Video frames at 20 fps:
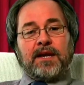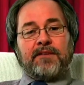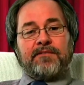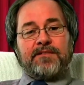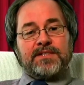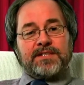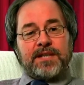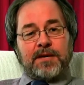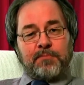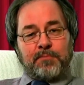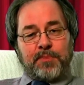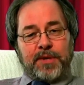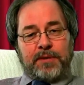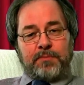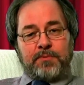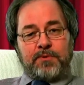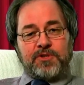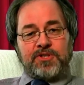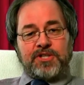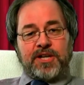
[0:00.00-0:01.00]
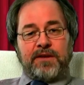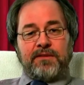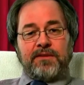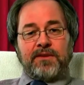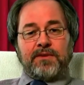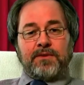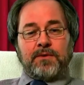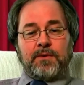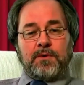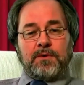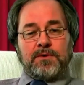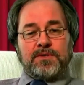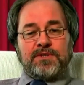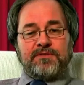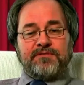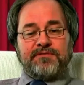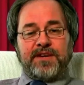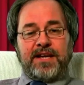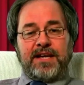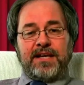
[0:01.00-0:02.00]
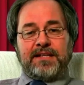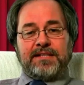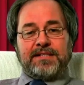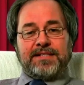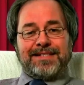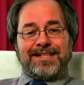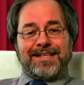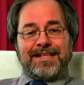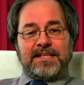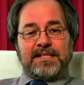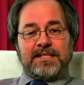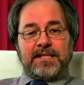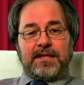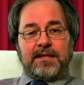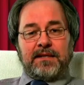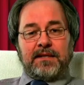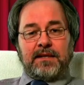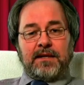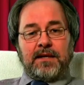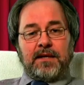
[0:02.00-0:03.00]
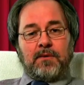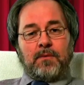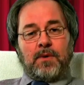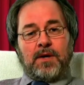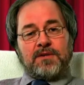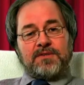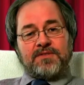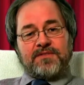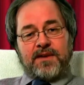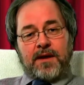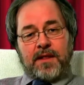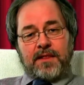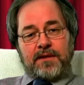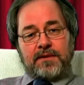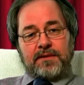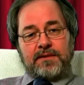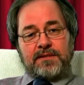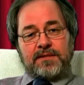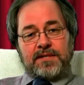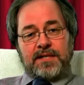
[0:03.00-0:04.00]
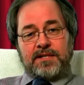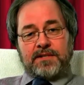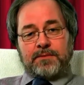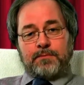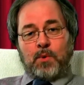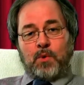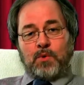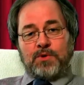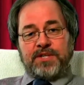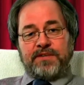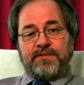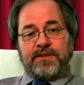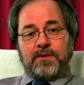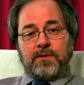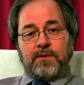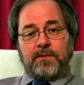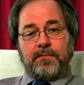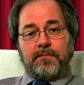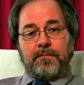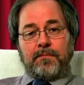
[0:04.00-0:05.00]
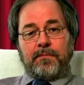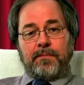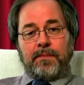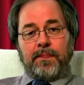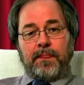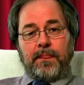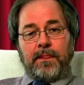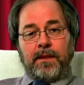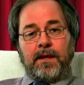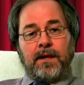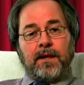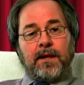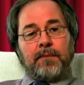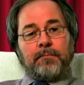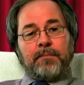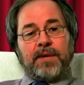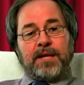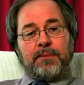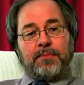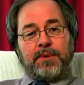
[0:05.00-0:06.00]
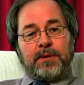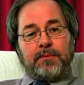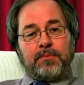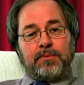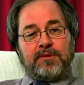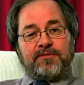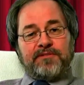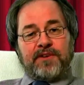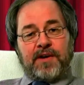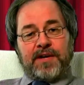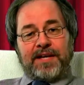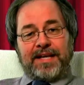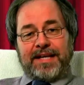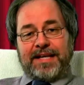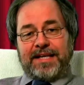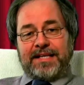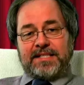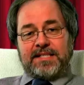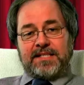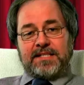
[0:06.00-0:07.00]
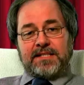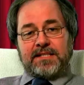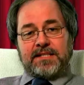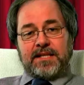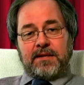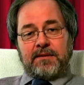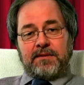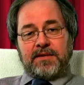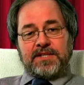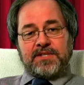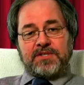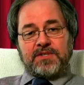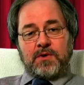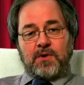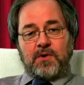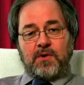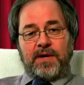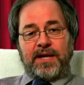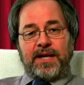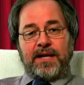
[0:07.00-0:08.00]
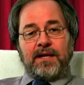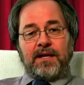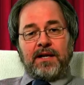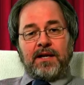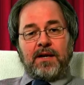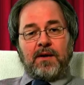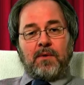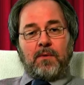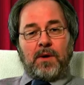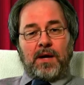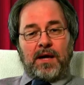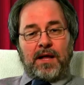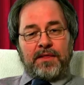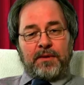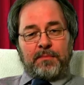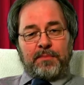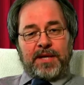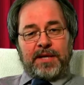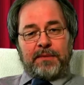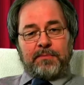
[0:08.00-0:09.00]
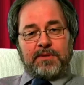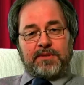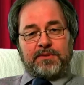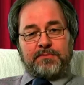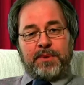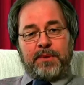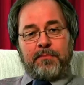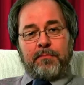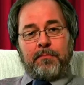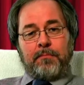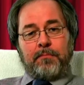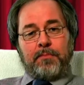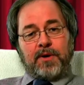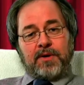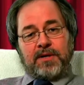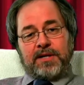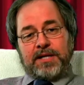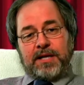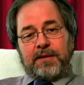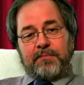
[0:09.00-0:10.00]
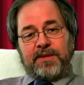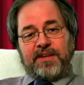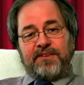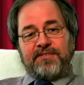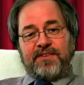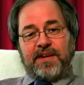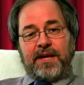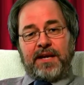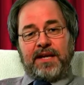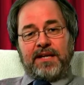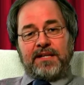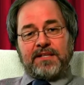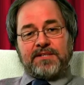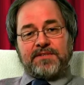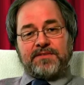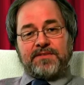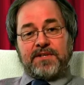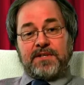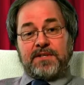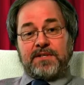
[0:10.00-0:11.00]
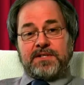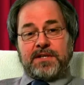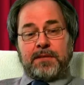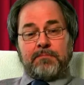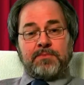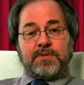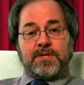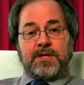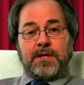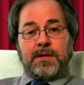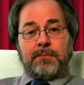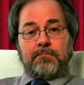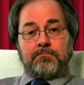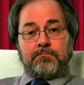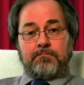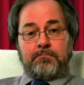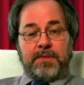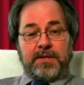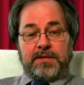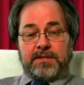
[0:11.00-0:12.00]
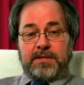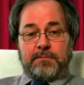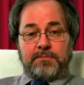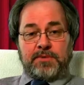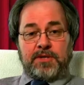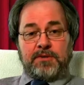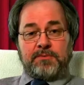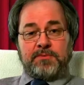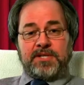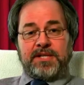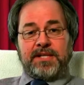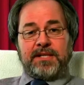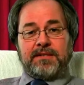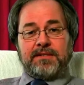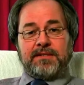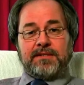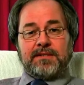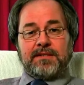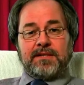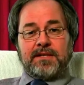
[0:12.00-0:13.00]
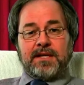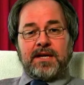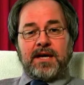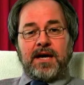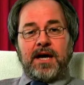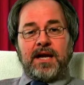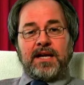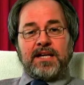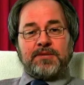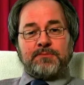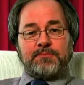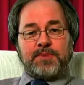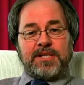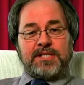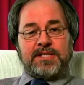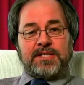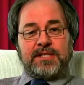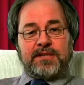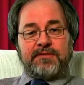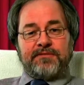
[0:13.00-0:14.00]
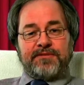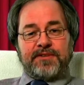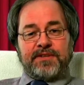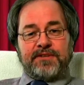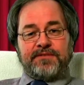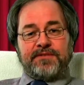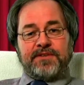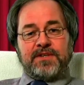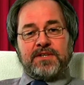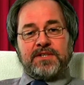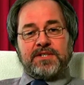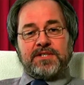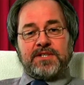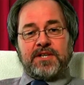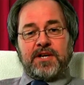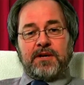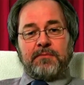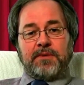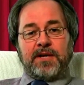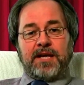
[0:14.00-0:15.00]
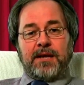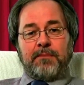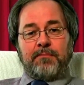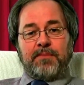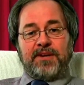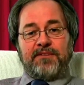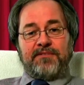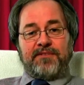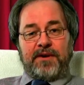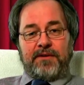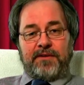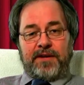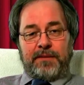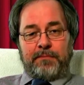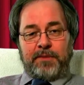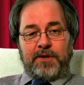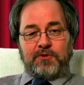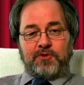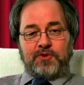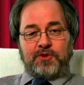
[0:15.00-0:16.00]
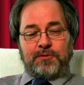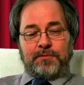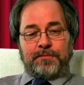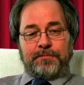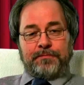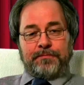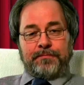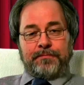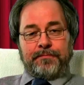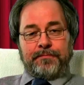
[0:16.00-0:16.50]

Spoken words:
Now, for some people, sharing their thoughts and feelings is easy, whilst for others it's more difficult. Many people find it easy to tell their story, while other people have been bottling up their feelings for some time, sometimes years, and expressing them for the first time can be very emotional.